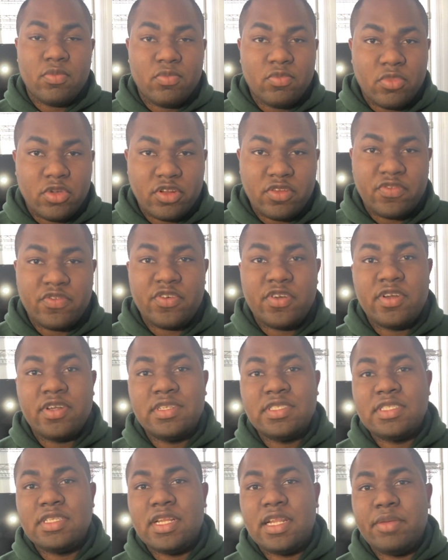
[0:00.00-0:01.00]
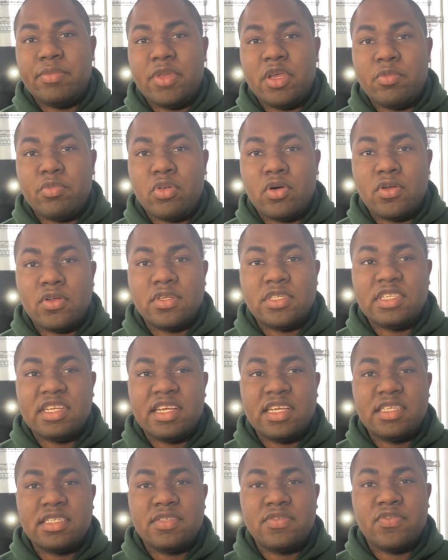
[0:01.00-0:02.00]
But first, let me
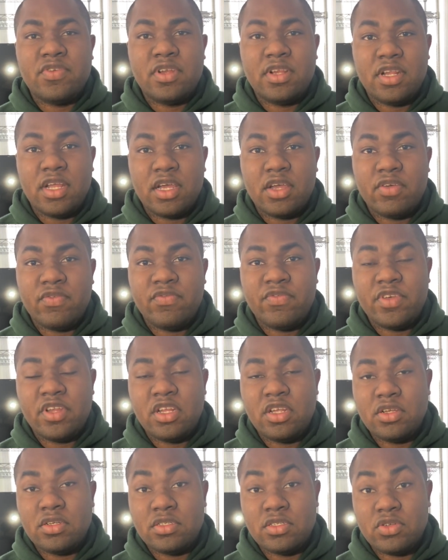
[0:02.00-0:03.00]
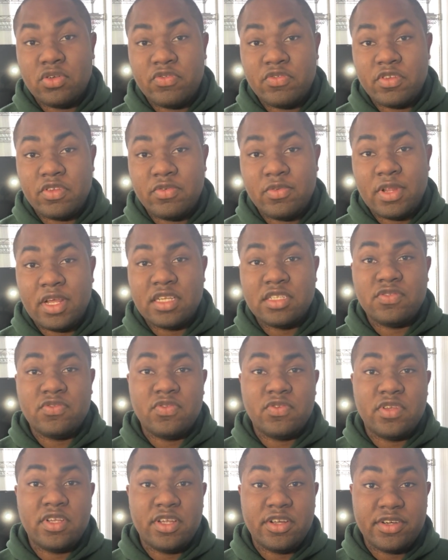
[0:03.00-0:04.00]
apologize for the lack of videos over the last
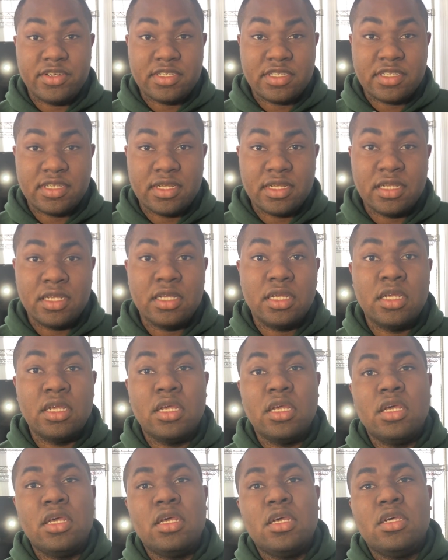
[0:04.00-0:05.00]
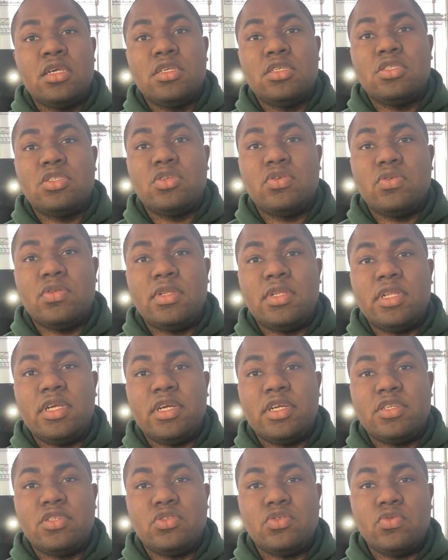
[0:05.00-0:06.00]
few years. So
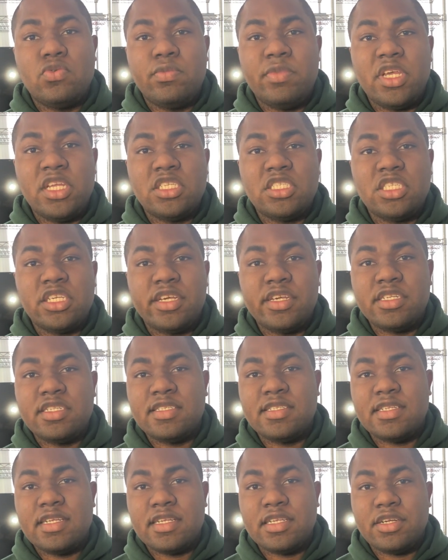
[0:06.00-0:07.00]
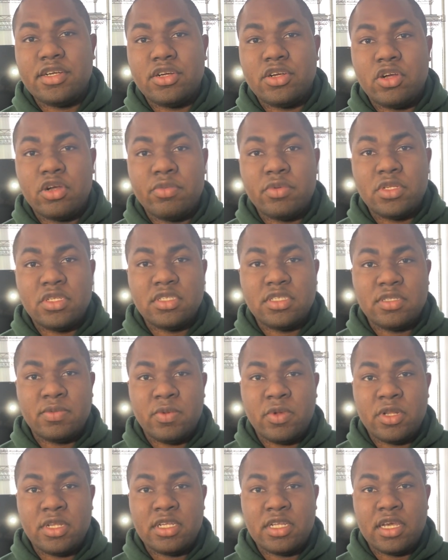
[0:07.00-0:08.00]
there are two main changes that are coming to
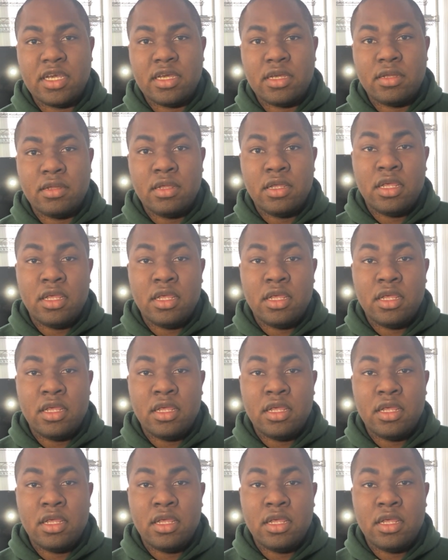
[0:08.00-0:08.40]
Smart Tech.